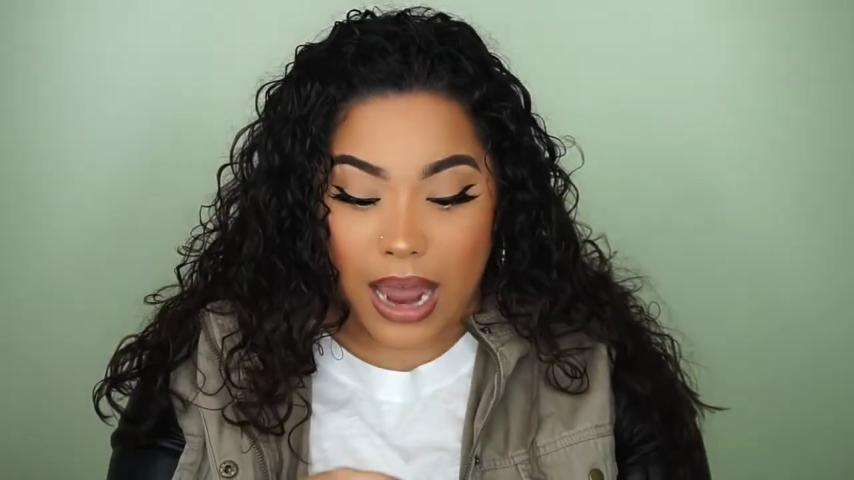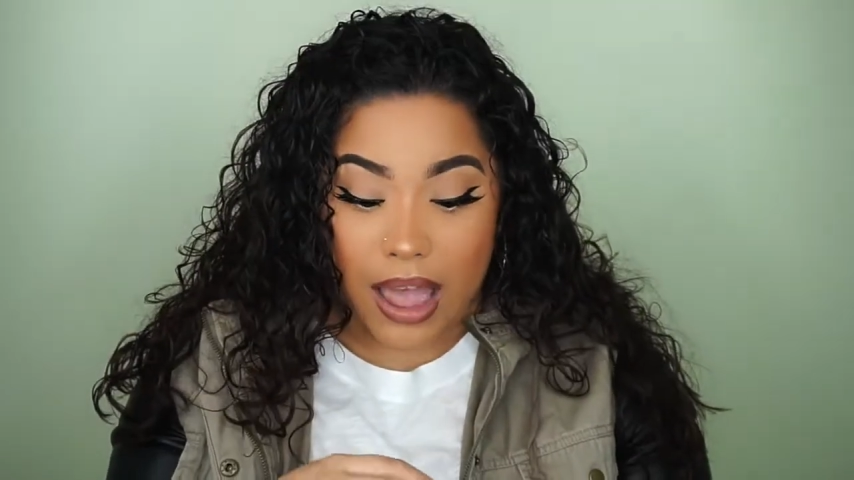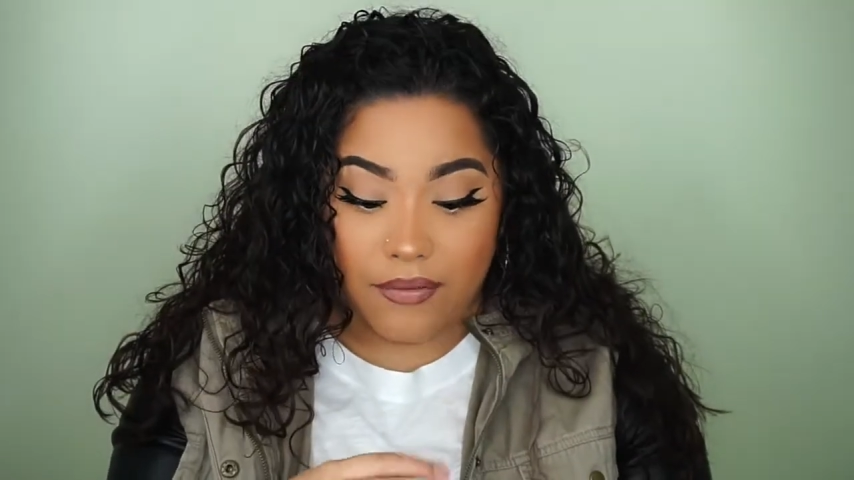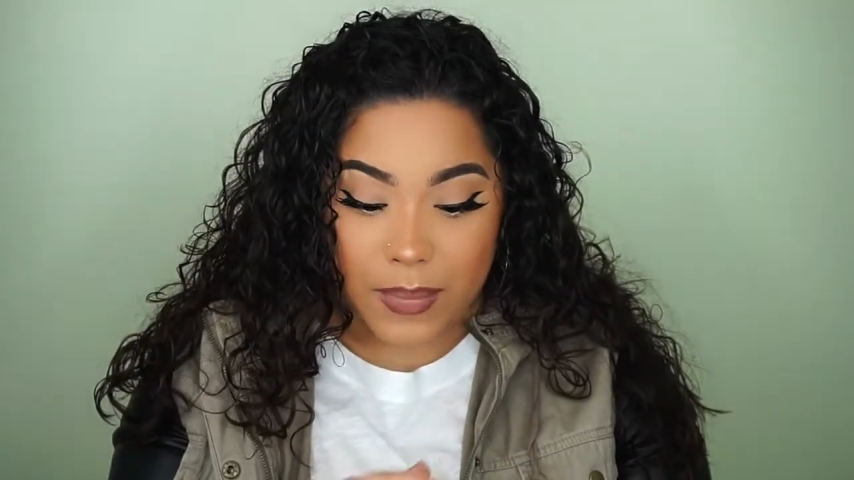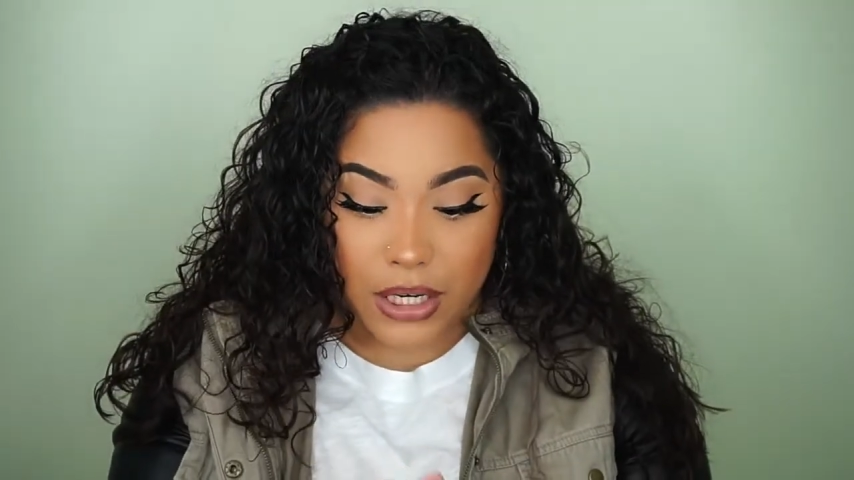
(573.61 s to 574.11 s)

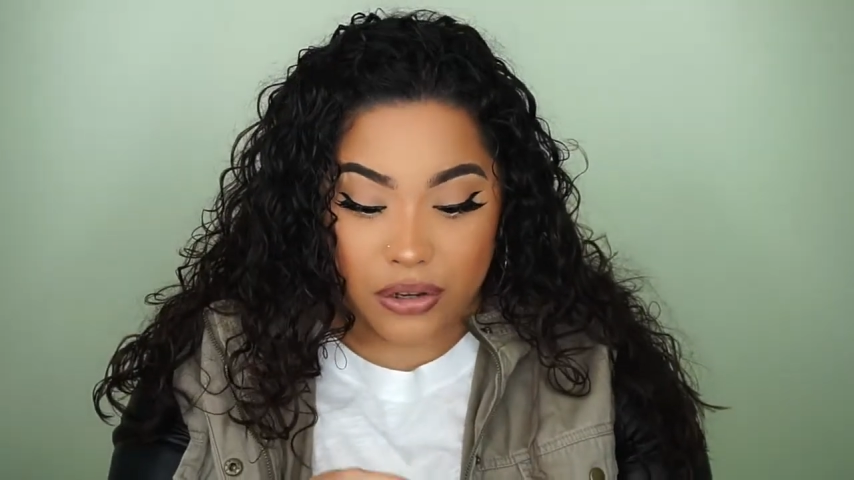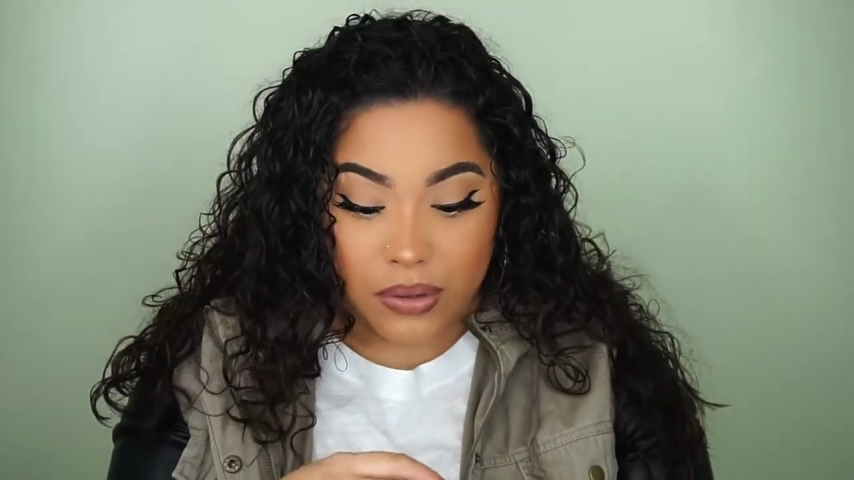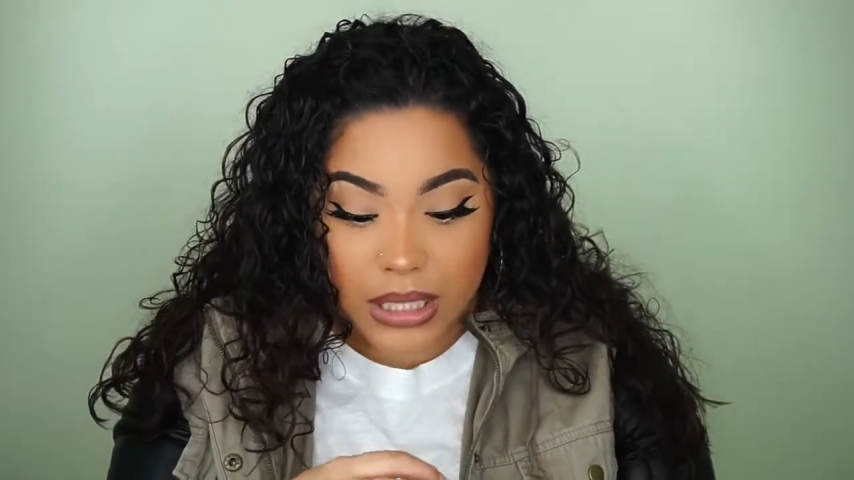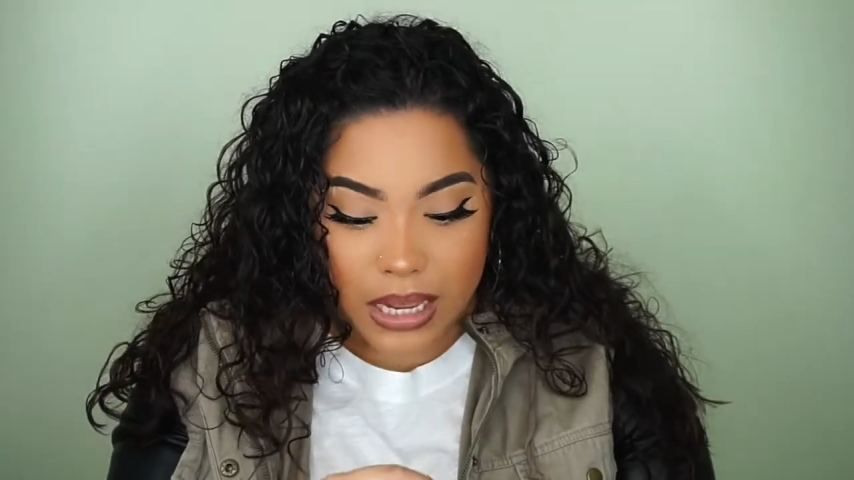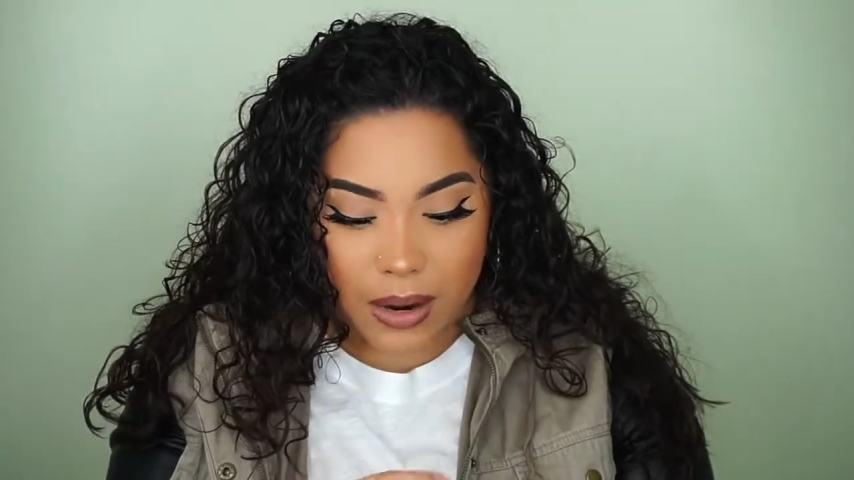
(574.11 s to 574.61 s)
I've been
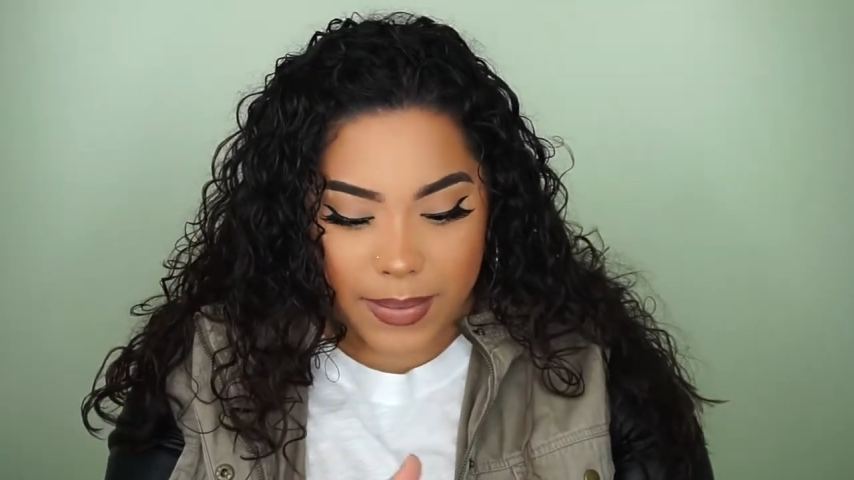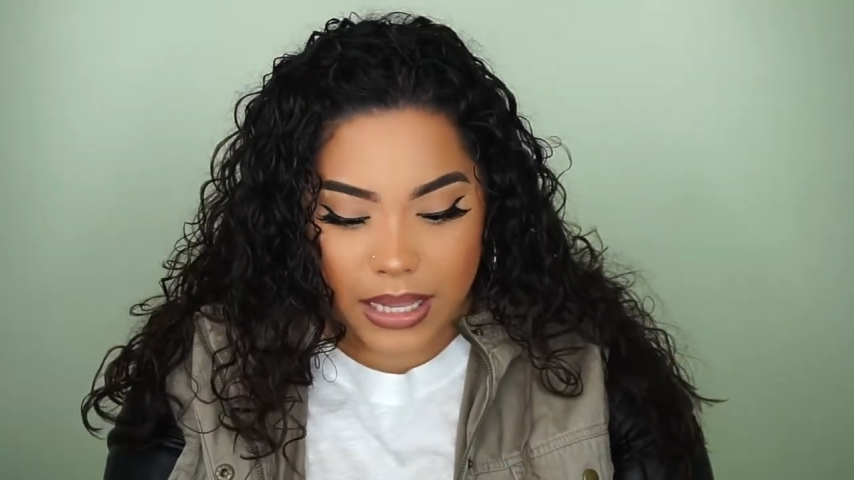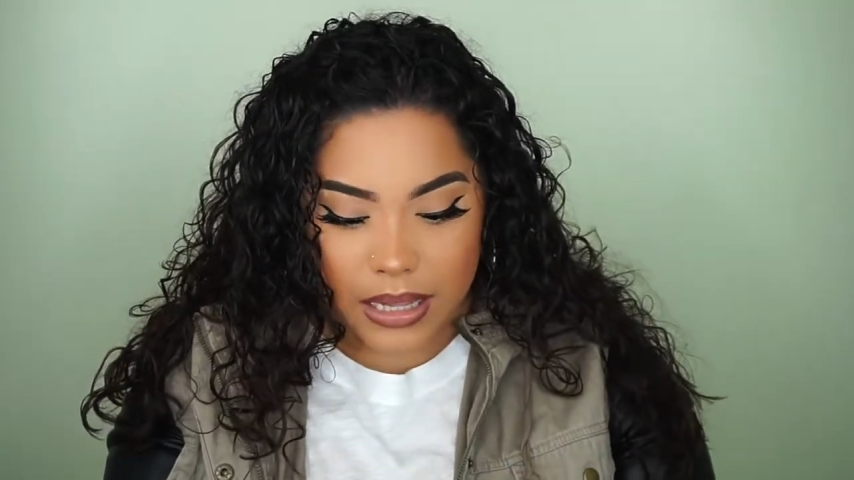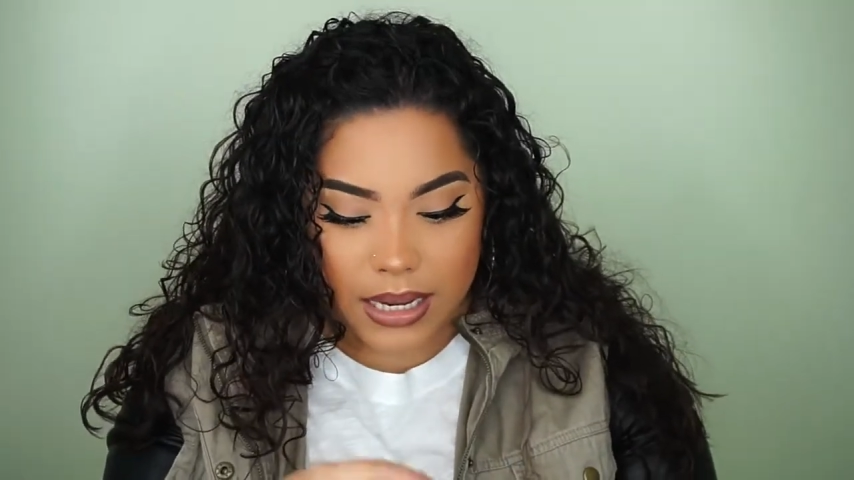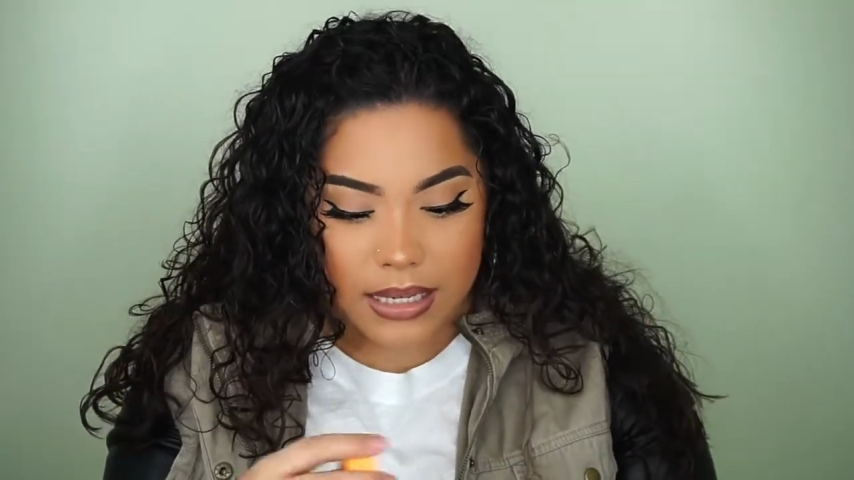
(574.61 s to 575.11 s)
using it on my
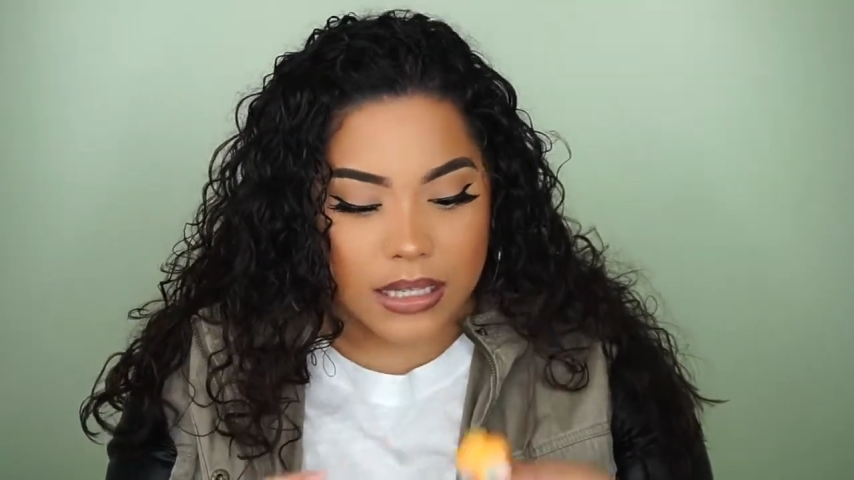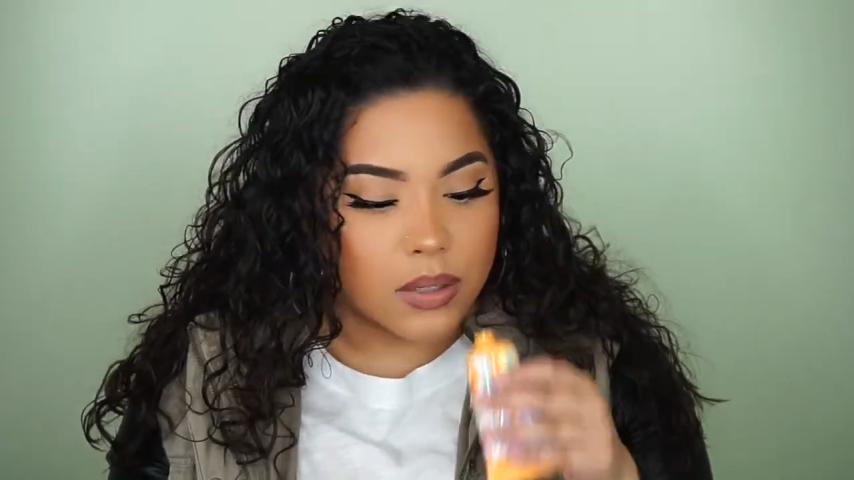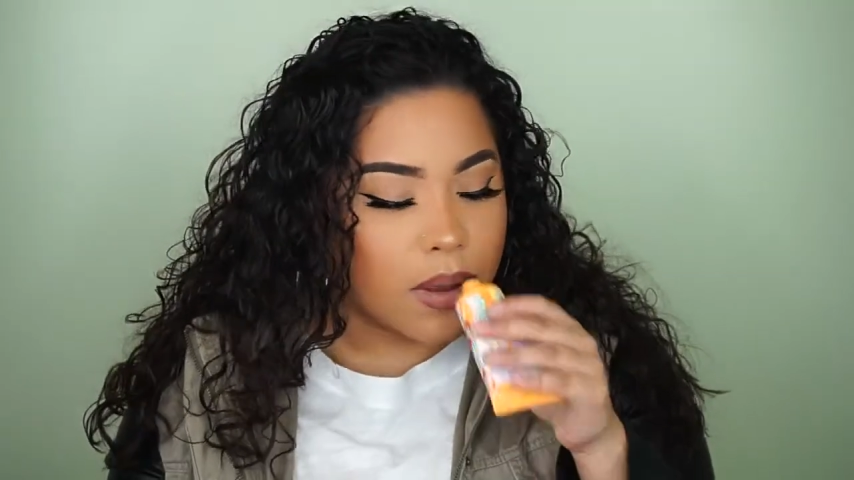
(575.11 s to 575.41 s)
clients as